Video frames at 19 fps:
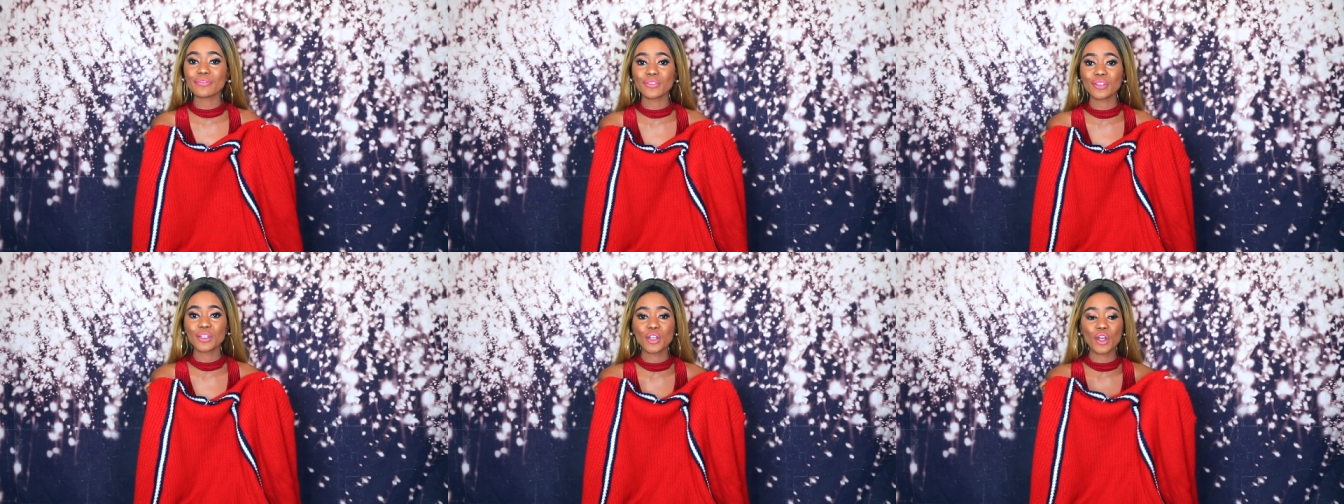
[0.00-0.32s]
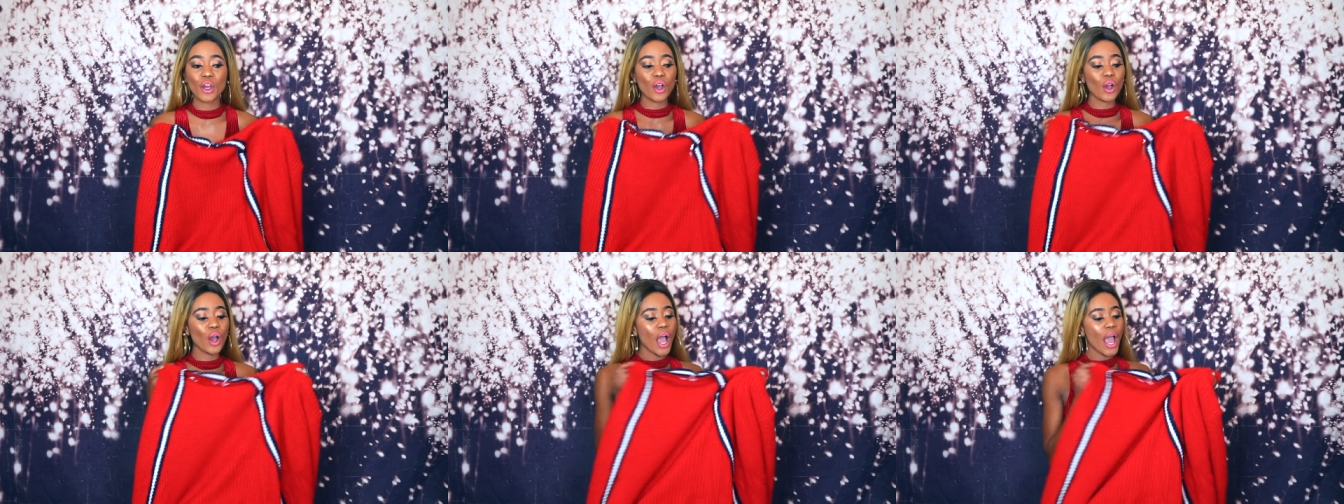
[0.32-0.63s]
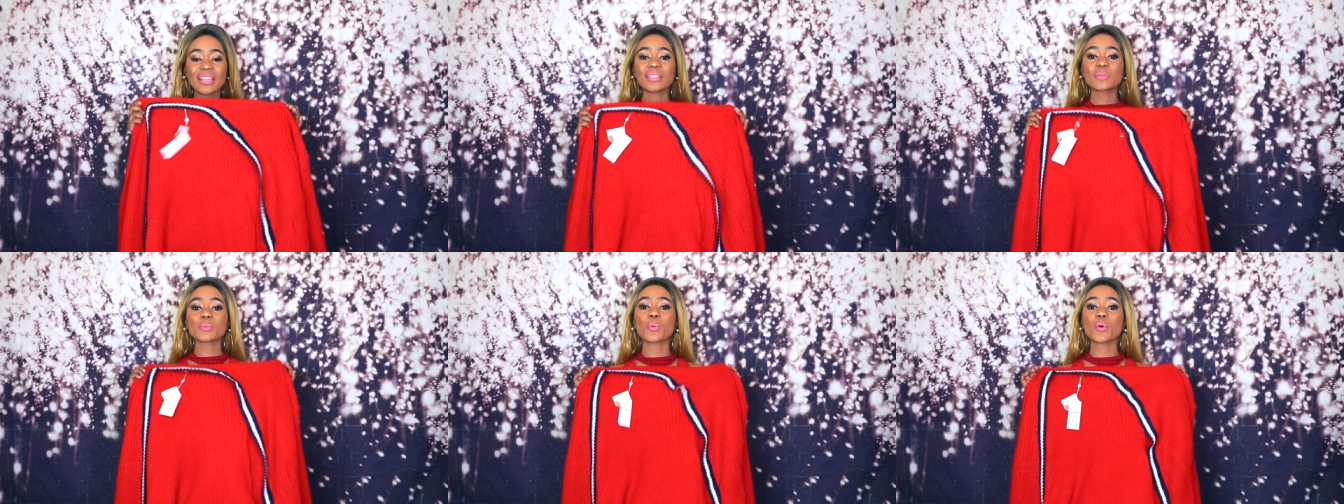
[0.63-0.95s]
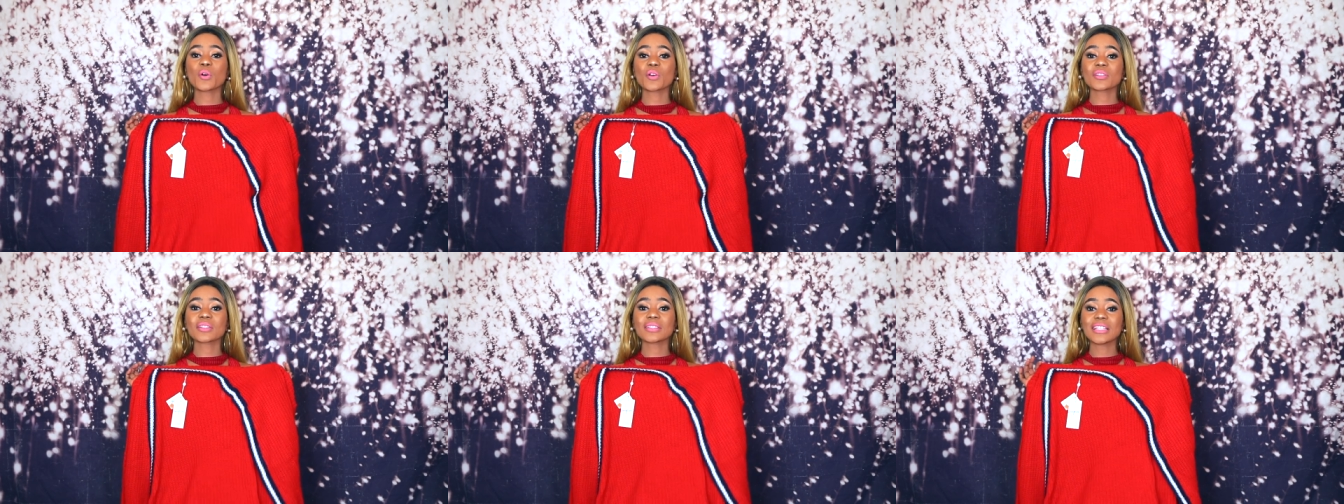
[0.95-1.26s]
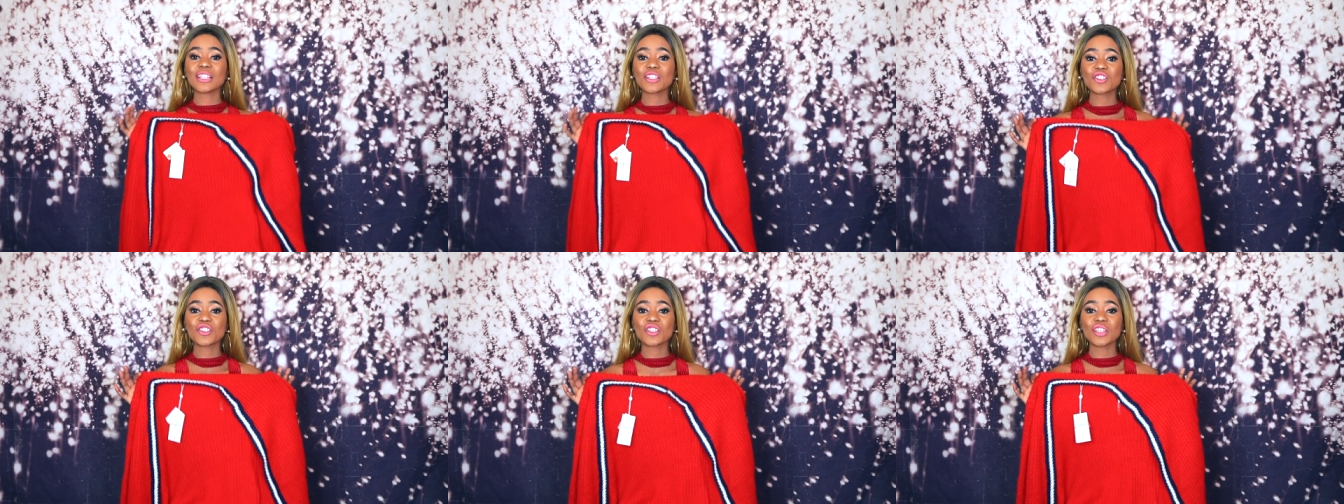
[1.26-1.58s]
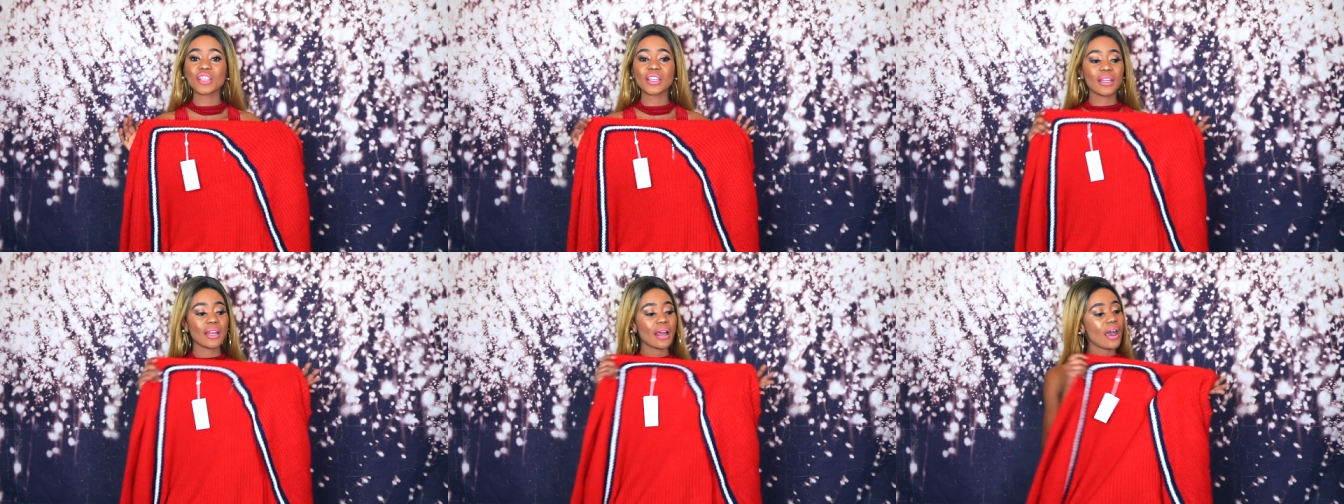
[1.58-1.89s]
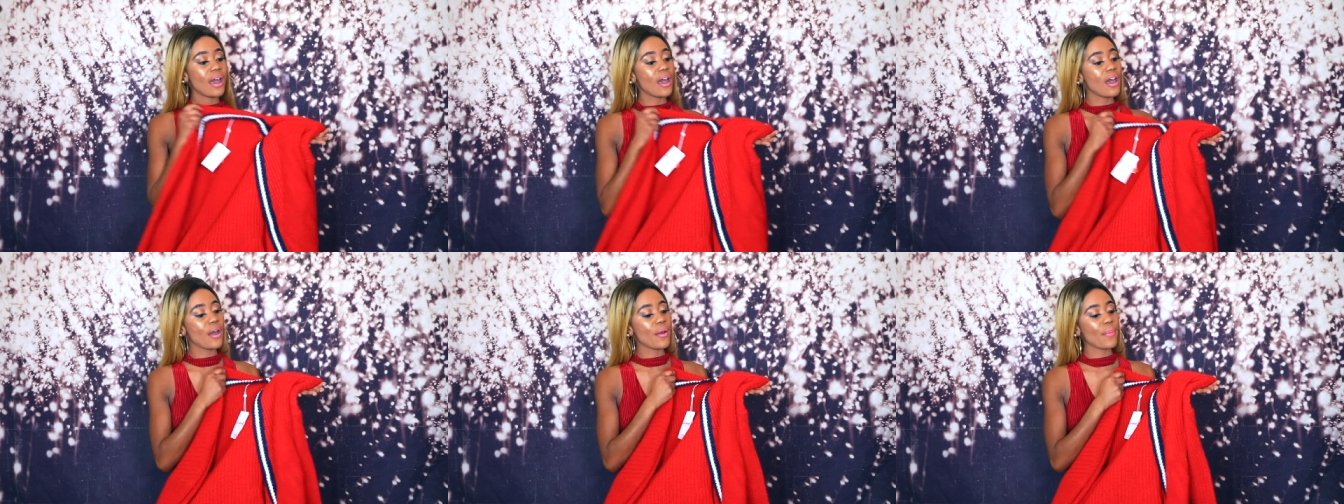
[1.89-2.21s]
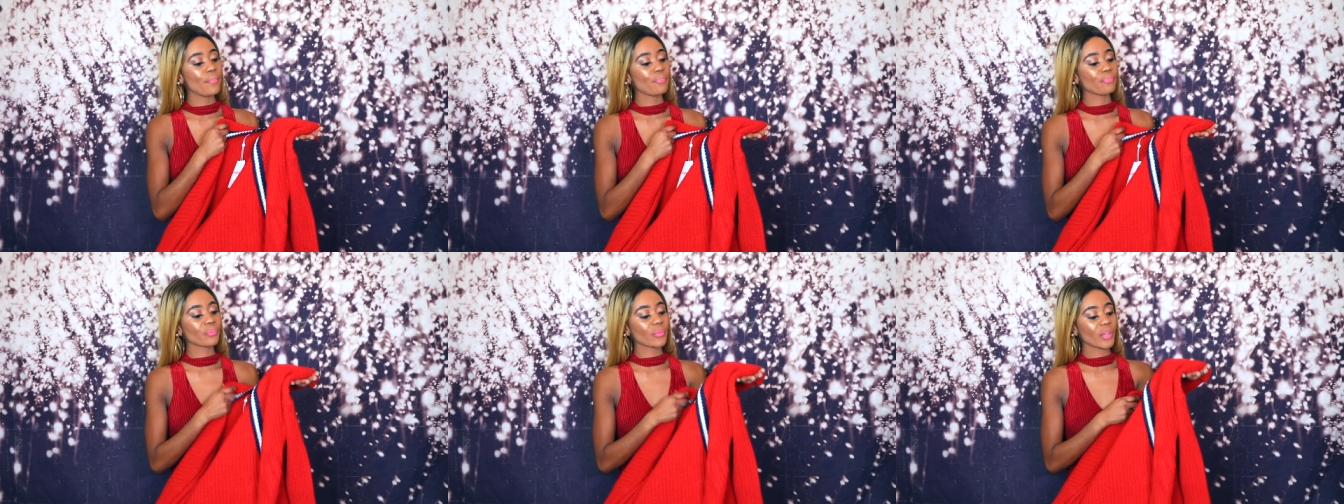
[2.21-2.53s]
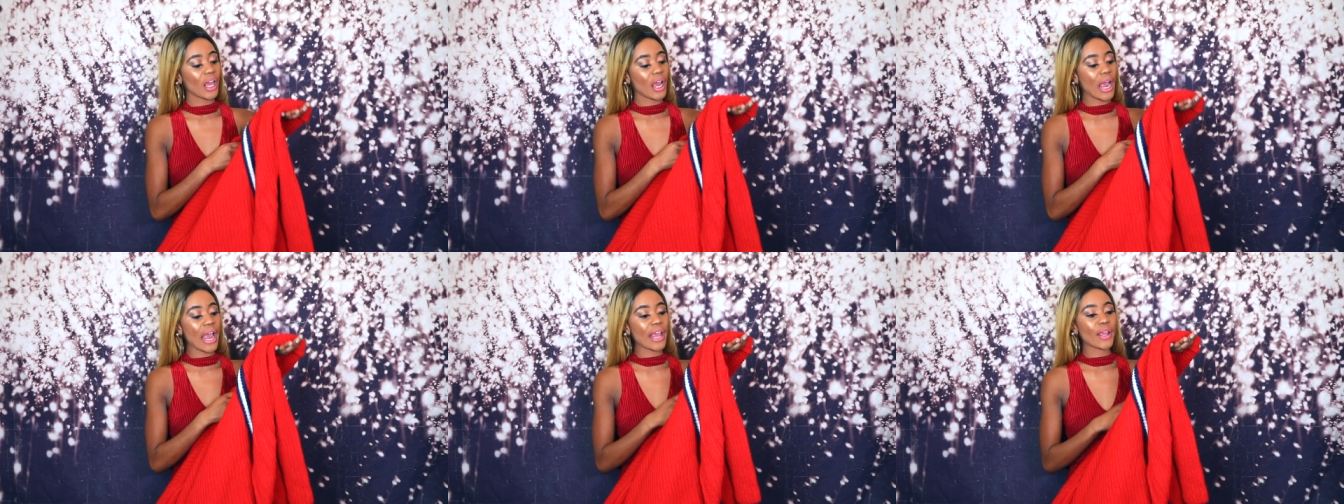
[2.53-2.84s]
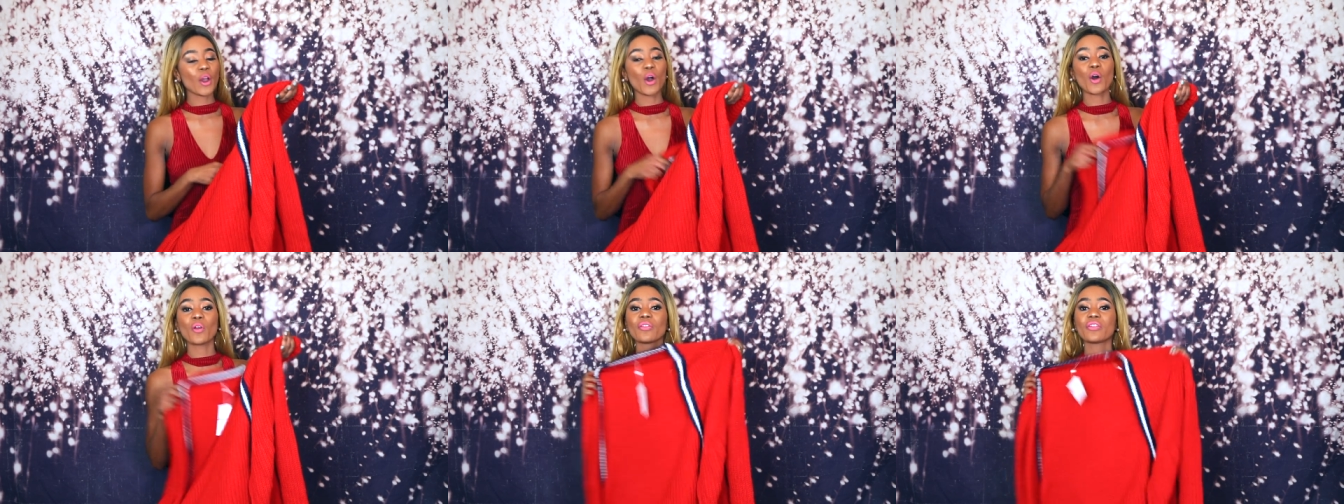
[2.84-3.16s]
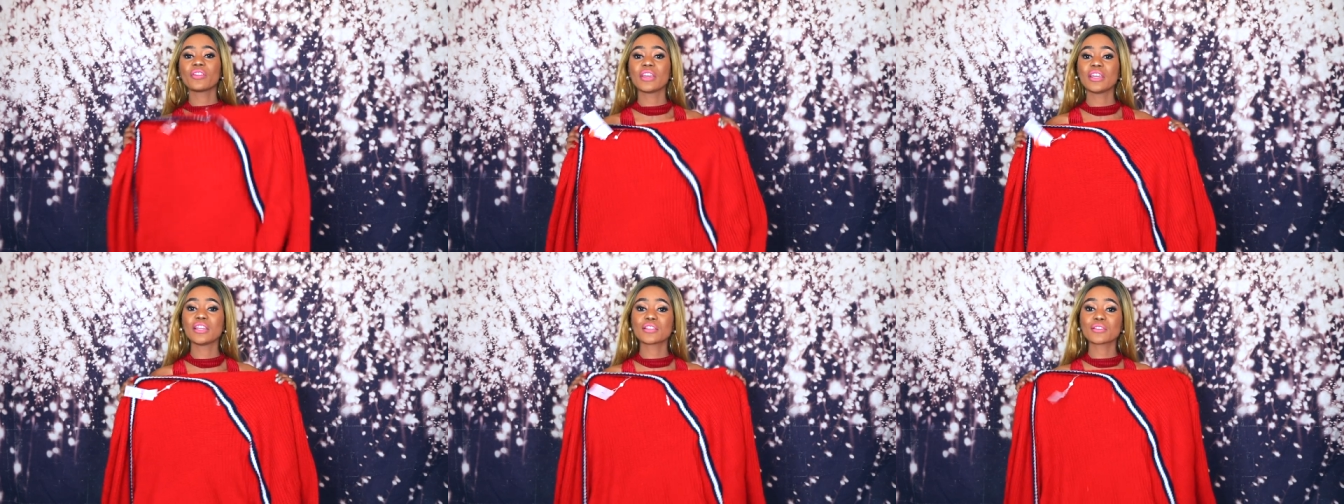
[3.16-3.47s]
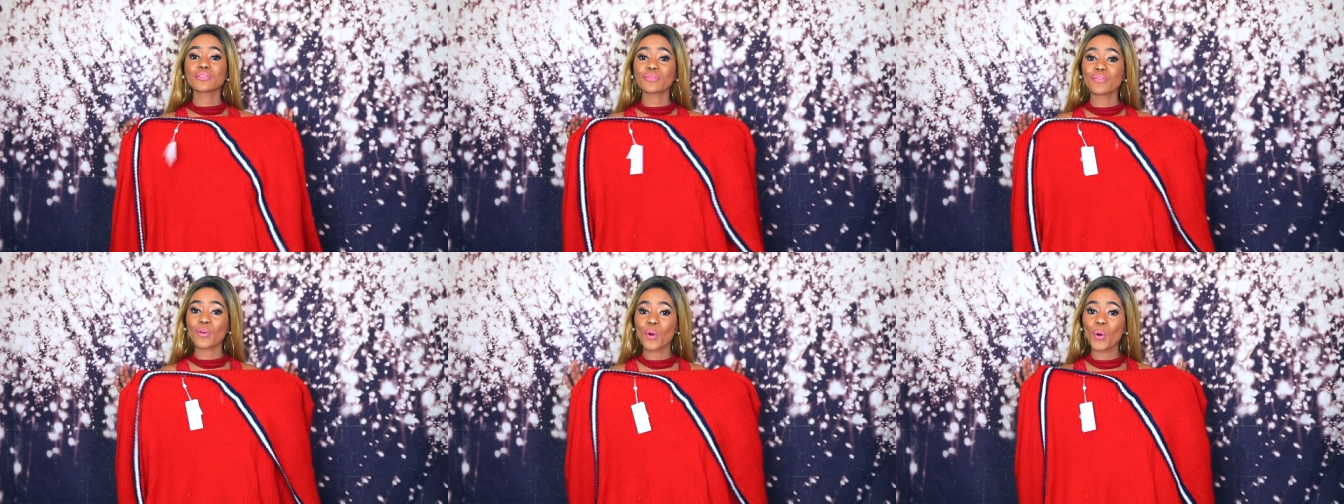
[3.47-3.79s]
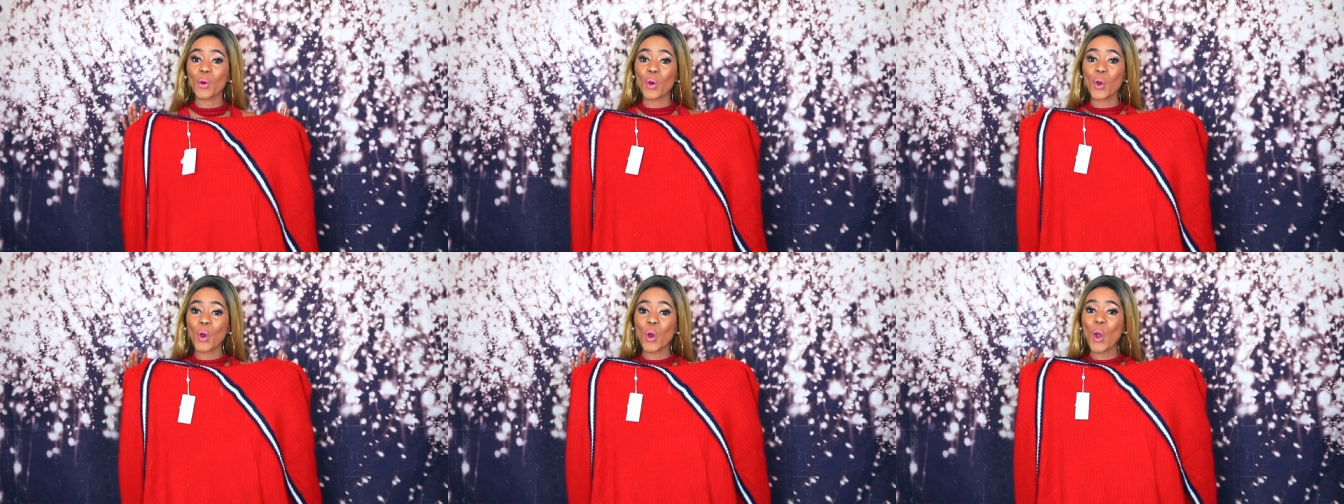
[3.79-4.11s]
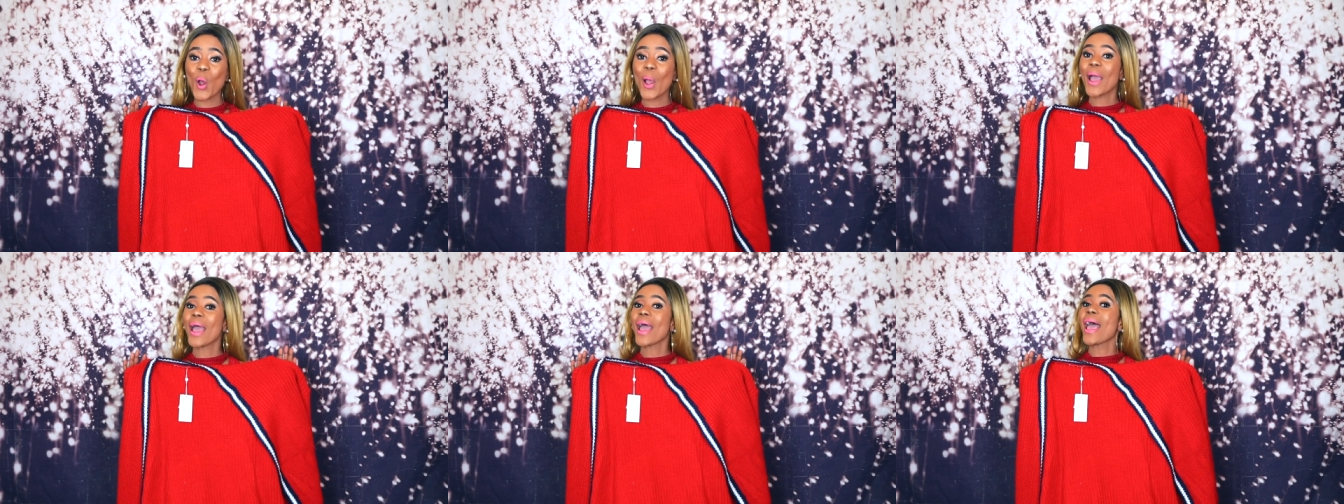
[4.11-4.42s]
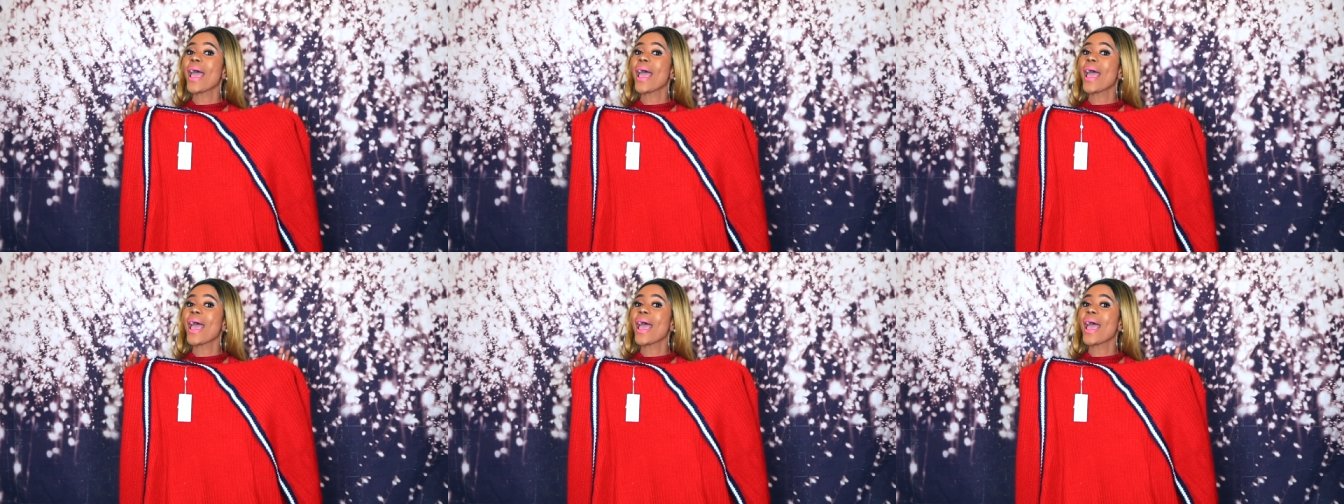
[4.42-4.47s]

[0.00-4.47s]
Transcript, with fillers: you know this was legit um i got this for